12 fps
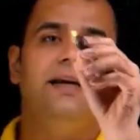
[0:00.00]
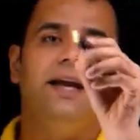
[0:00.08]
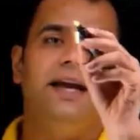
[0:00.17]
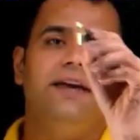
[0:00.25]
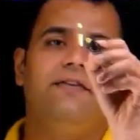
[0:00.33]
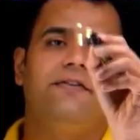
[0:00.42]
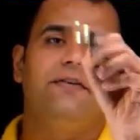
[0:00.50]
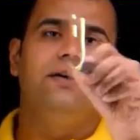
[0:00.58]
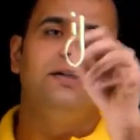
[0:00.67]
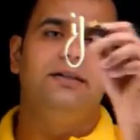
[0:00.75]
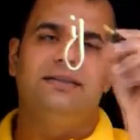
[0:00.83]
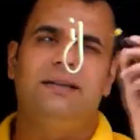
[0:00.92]
if
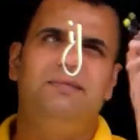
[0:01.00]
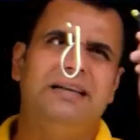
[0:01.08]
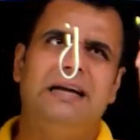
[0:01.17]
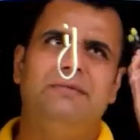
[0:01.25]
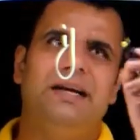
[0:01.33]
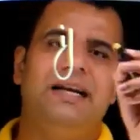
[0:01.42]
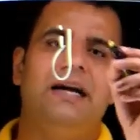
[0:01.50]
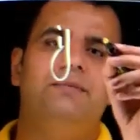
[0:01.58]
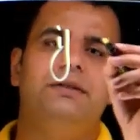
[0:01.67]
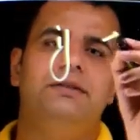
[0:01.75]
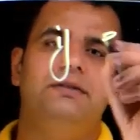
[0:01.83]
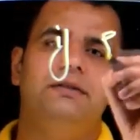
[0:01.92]
sometime that
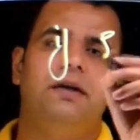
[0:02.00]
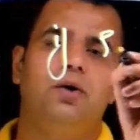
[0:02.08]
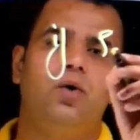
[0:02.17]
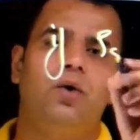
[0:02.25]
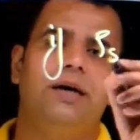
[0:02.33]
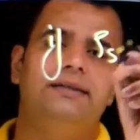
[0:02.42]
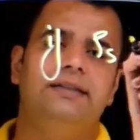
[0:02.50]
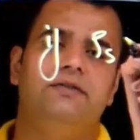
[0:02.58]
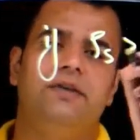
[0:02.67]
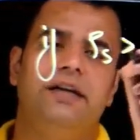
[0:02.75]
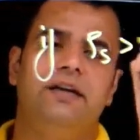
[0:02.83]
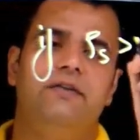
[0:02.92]
happens, the rho s is
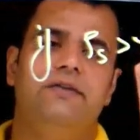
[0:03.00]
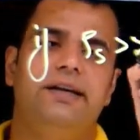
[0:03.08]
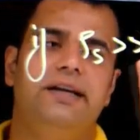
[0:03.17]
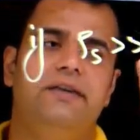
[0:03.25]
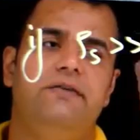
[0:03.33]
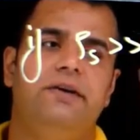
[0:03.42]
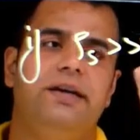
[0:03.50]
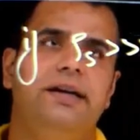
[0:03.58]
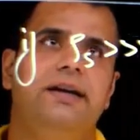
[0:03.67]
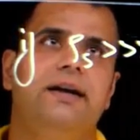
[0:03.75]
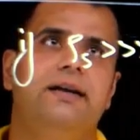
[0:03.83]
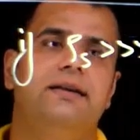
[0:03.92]
very, very, very
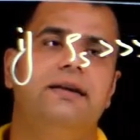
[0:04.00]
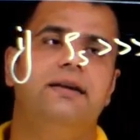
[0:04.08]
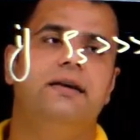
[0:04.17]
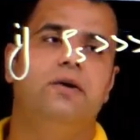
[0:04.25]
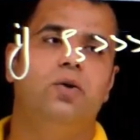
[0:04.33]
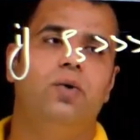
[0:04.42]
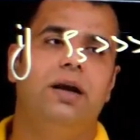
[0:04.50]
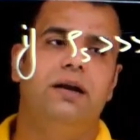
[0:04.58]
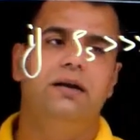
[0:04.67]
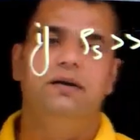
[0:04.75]
greater than rho l.